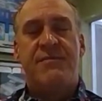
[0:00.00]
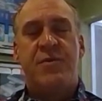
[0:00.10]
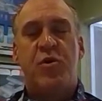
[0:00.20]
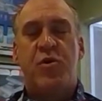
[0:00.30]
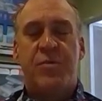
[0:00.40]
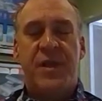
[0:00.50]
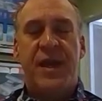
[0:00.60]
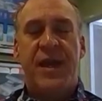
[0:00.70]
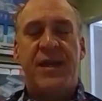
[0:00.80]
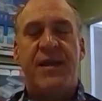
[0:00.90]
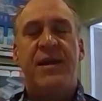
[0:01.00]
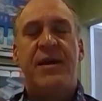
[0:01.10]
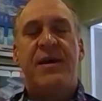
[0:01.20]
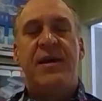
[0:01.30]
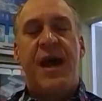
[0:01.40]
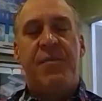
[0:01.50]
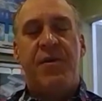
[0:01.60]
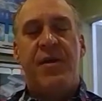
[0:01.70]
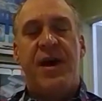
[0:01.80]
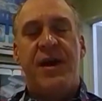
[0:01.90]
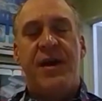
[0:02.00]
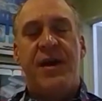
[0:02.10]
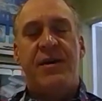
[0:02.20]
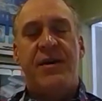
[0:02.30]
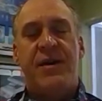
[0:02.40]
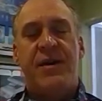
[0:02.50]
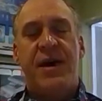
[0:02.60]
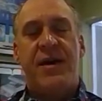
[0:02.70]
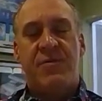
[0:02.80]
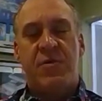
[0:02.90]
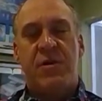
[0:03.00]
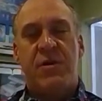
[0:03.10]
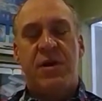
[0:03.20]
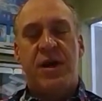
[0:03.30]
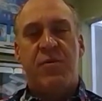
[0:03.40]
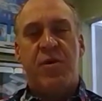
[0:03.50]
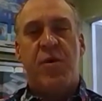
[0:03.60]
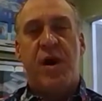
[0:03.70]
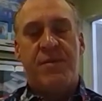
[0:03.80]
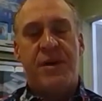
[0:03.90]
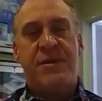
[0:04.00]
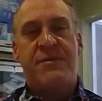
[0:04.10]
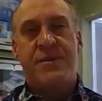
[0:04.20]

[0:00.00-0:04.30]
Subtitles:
Google Play and Apple iStore requirements.